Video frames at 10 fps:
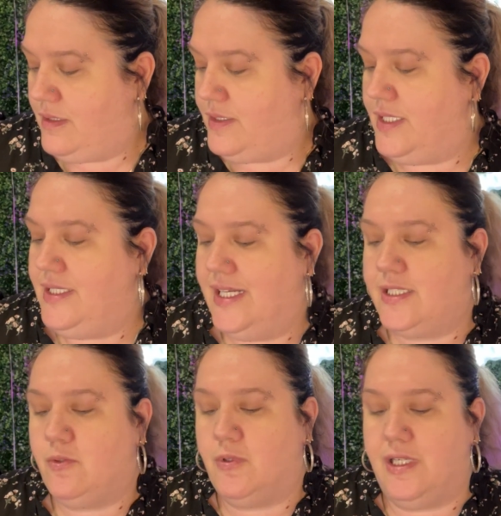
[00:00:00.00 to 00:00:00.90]
The
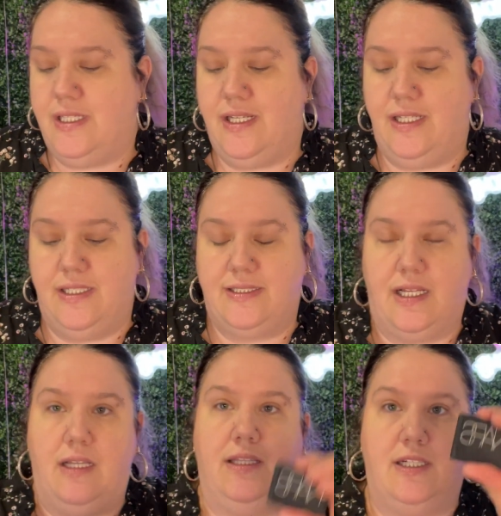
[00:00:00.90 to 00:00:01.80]
next one is
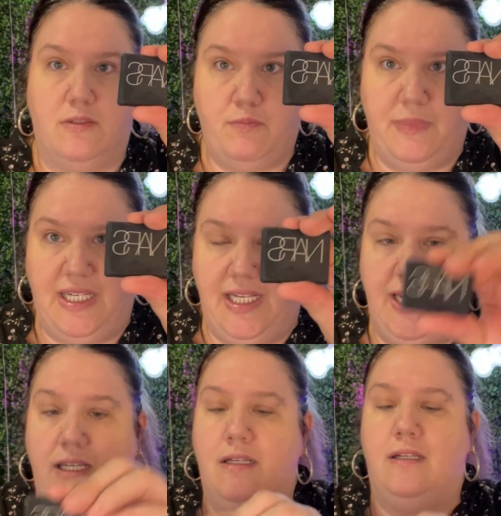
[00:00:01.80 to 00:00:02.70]
a little
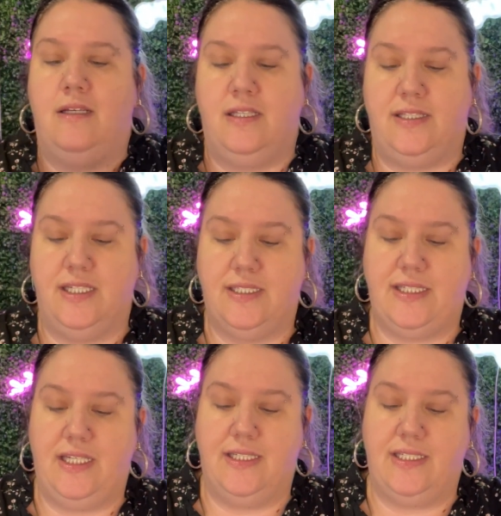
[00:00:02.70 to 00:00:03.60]
mini. This
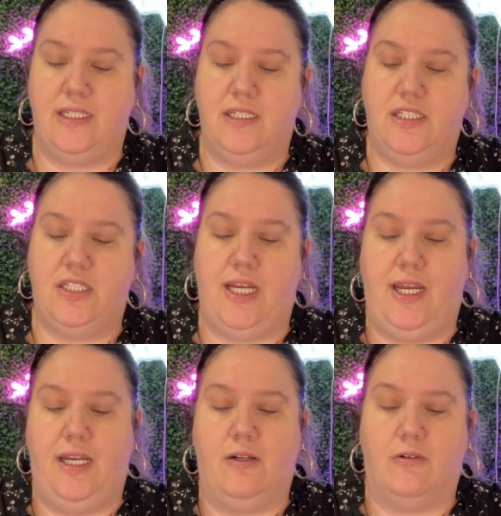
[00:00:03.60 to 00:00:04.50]
is in the
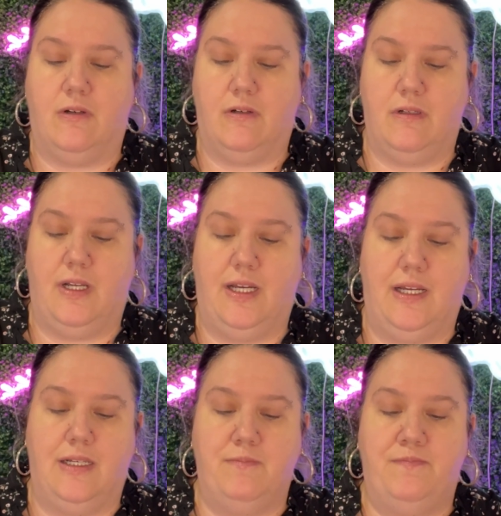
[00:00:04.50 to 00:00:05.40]
shade,
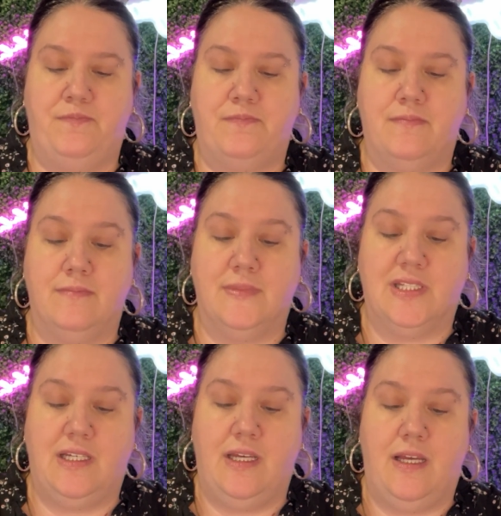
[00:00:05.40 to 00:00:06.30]
I
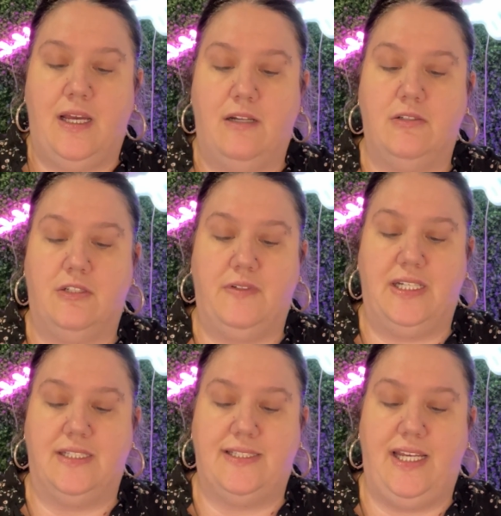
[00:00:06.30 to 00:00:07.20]
don't know if I
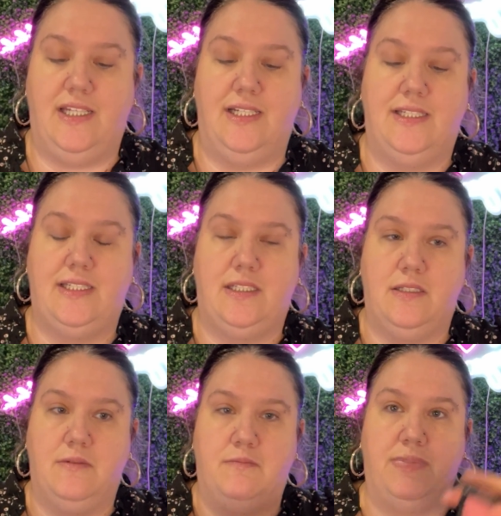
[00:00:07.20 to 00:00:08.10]
can say this,
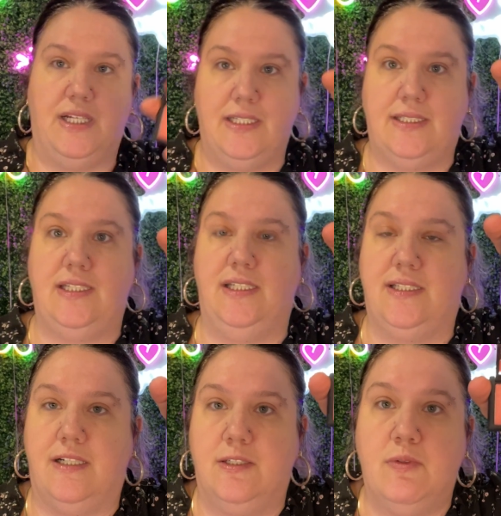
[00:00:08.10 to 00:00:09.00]
but it
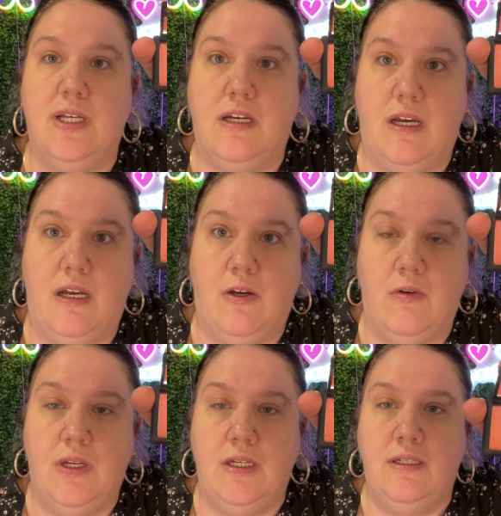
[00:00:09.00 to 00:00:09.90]
starts with an
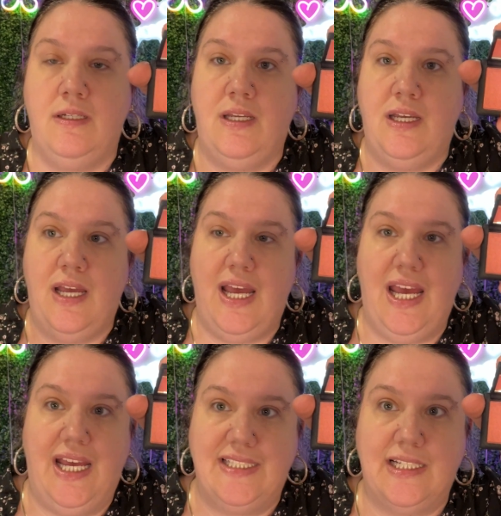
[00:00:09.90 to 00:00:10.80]
O,
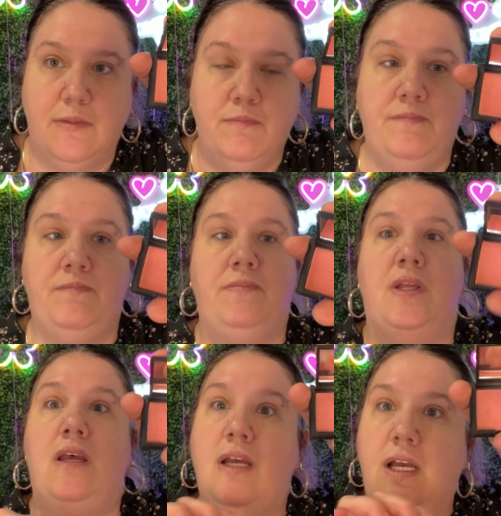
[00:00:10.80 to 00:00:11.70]
Esm.
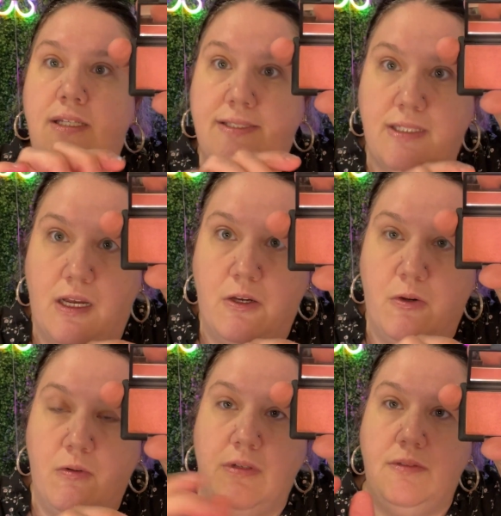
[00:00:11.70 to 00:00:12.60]

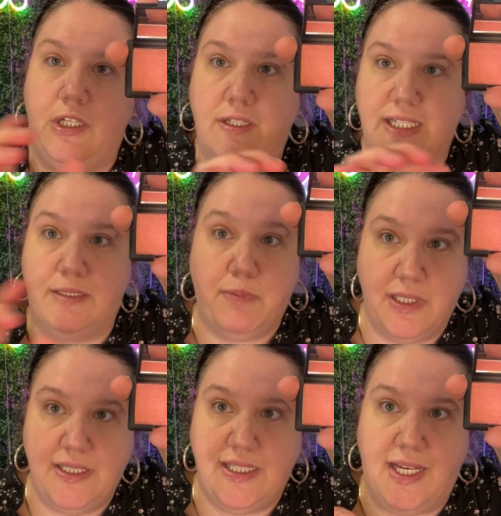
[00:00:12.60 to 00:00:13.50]
So you guys put
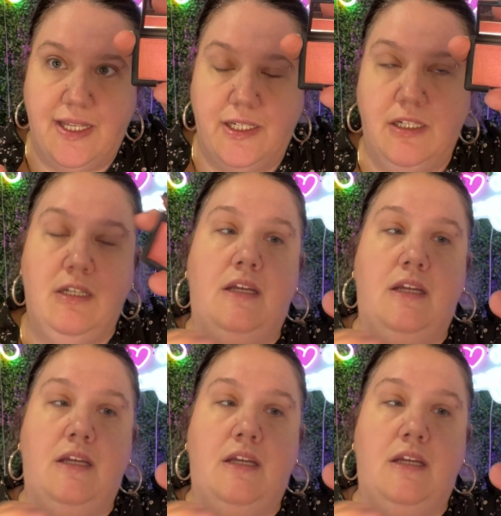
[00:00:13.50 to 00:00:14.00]
it together.